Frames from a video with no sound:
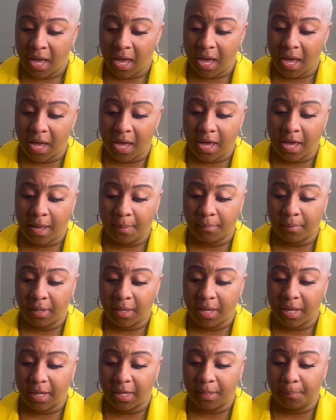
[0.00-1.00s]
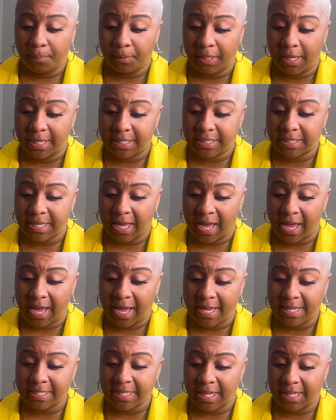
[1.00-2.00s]
Plus
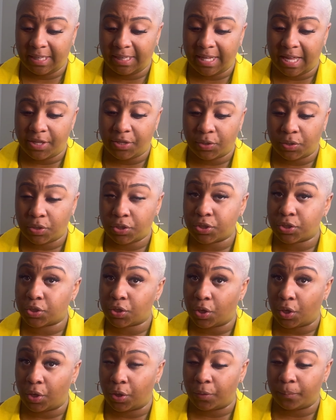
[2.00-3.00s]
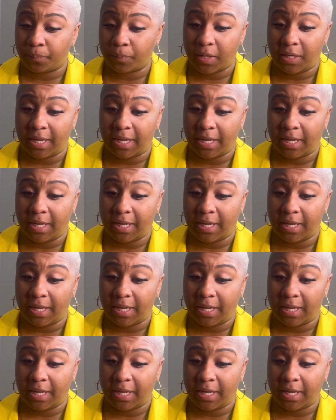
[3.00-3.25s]
Size Leather Skirt.